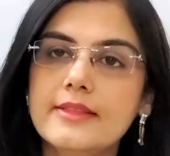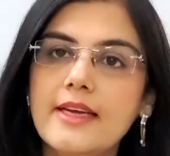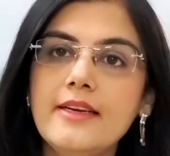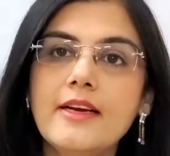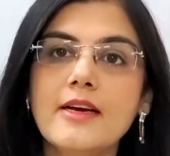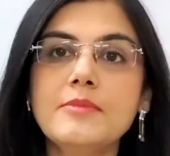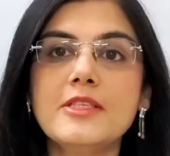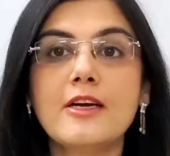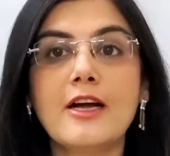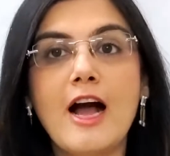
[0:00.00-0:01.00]
Then comes
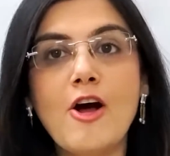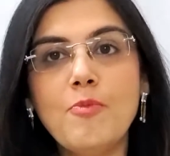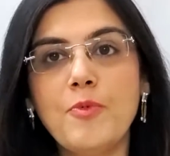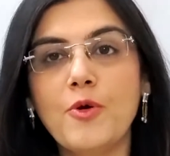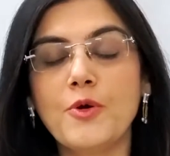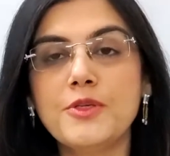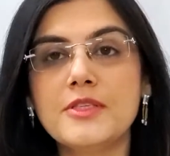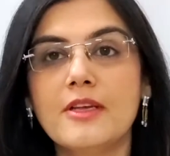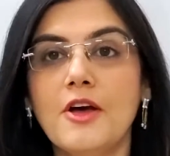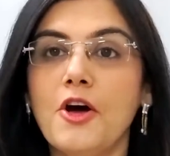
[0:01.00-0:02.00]
the cow
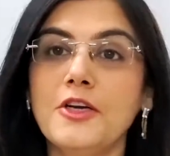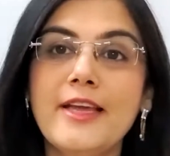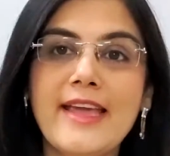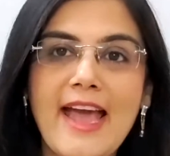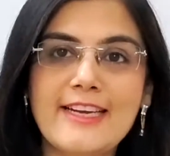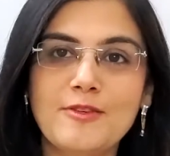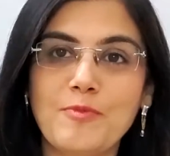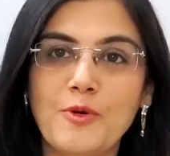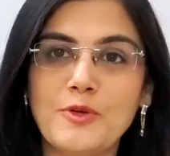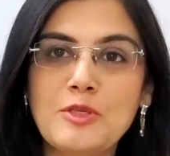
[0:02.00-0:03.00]
pose or the cat
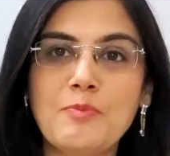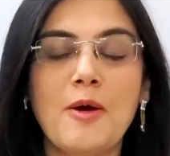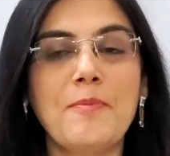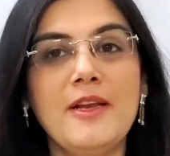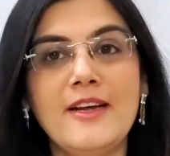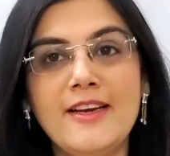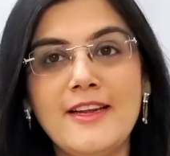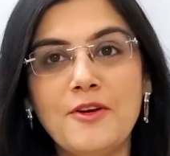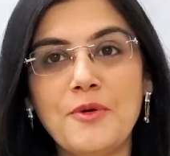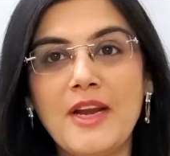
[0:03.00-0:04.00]
pose, popularly
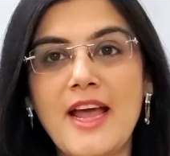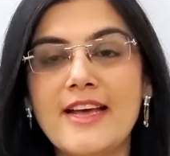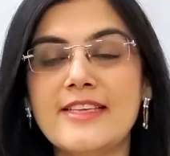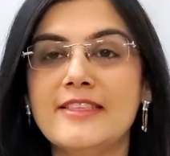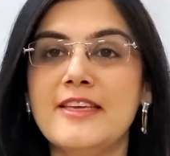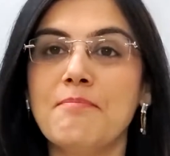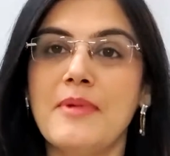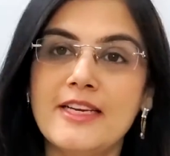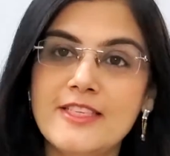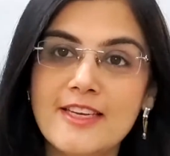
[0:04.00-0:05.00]
known as the
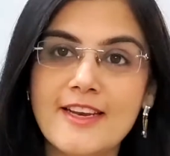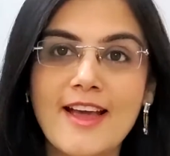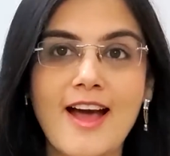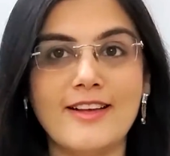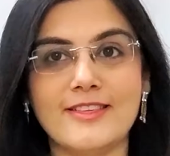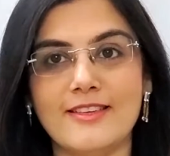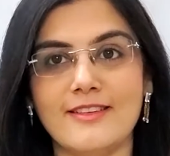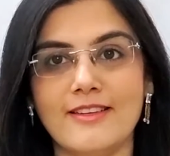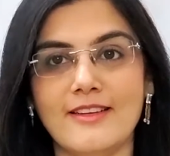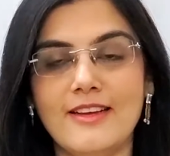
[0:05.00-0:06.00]
Marjari asana.
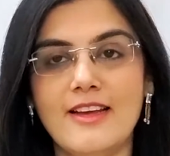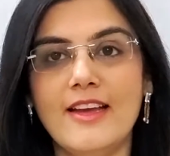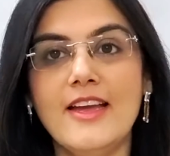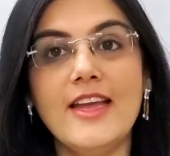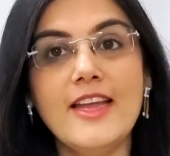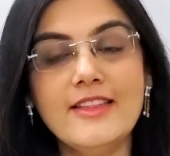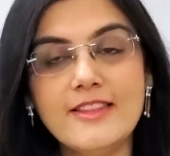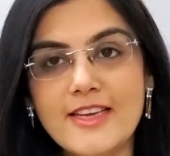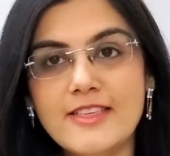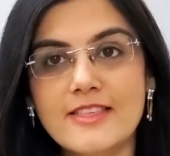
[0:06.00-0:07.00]
In
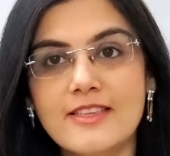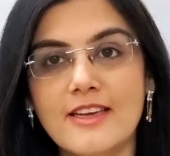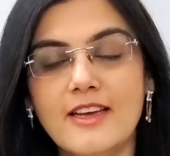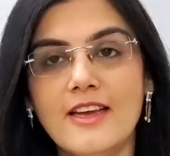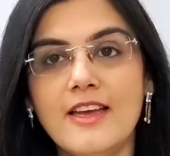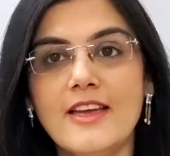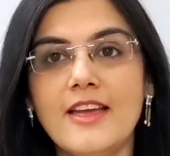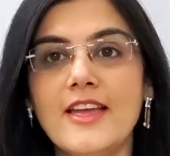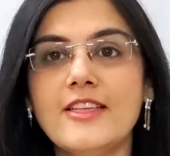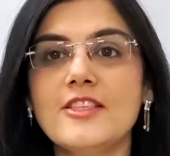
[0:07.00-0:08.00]
this,
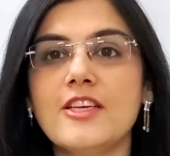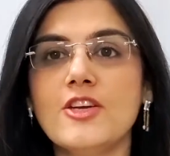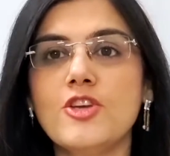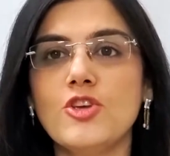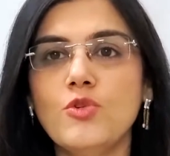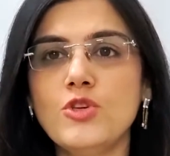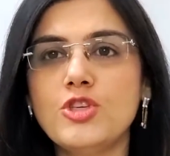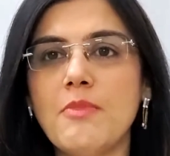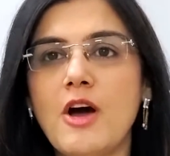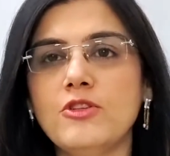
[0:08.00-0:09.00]
it's a huge
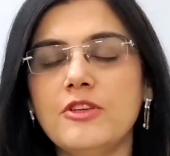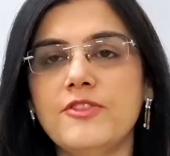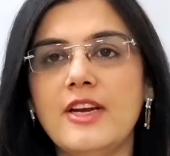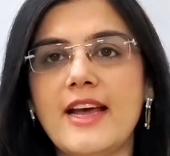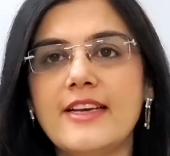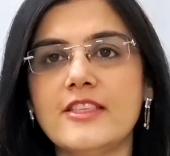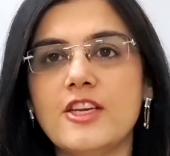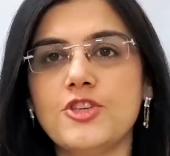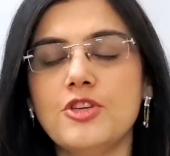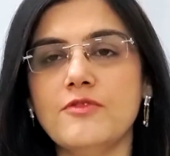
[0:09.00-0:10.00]
amount of
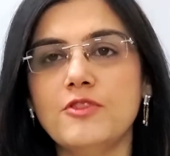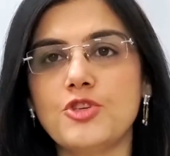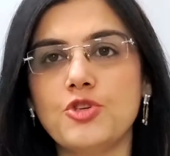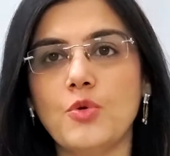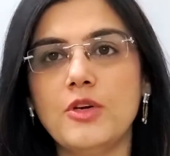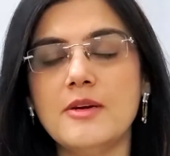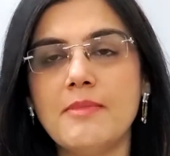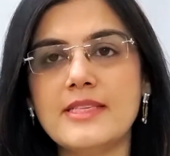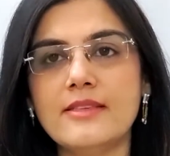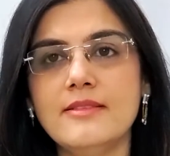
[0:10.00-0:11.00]
relaxation of the shoulder
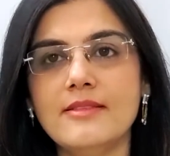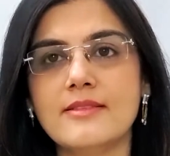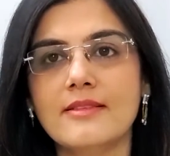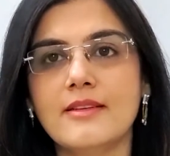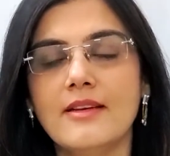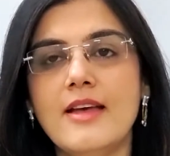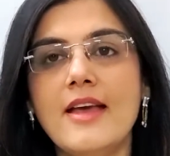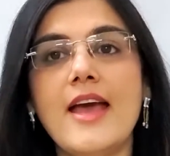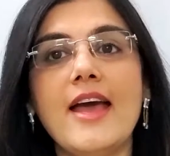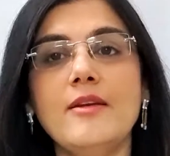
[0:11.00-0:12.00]
muscles
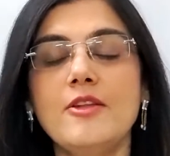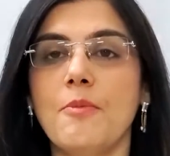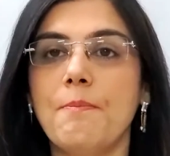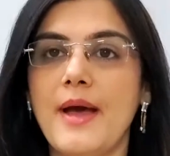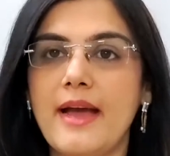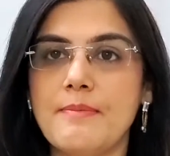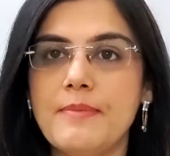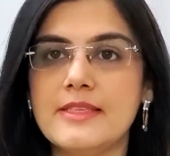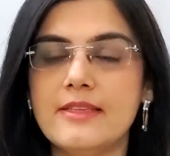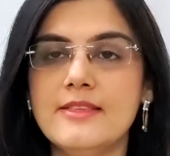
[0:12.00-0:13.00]
and your back
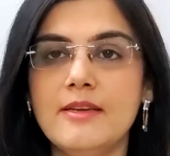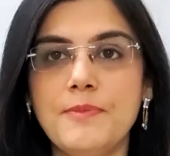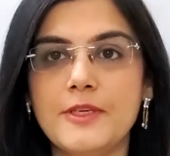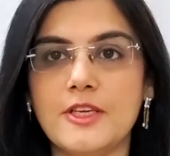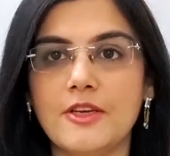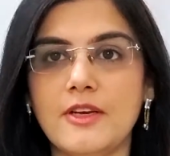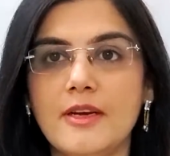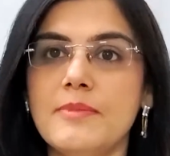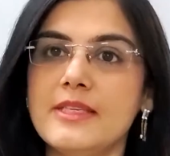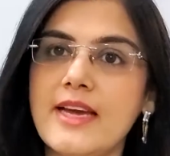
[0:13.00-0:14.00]
muscles in particular,
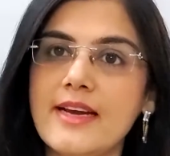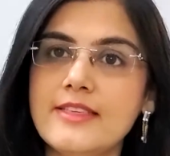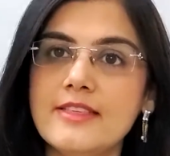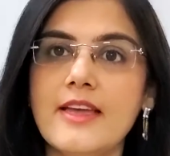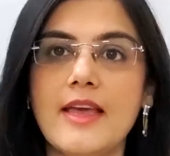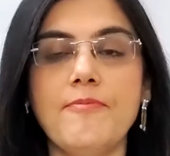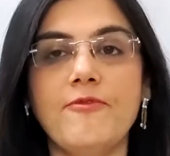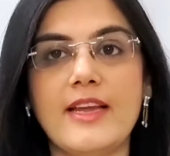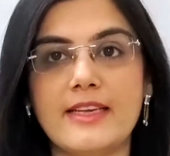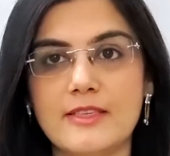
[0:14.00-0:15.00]
besides the hip
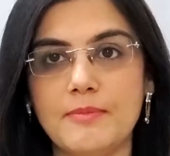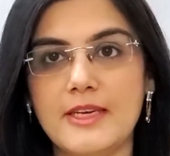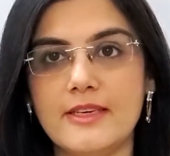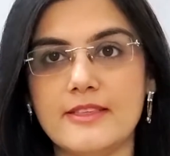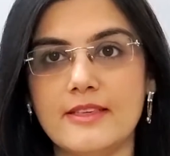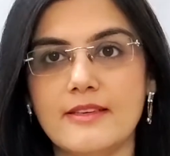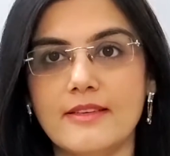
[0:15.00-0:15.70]
flexibility.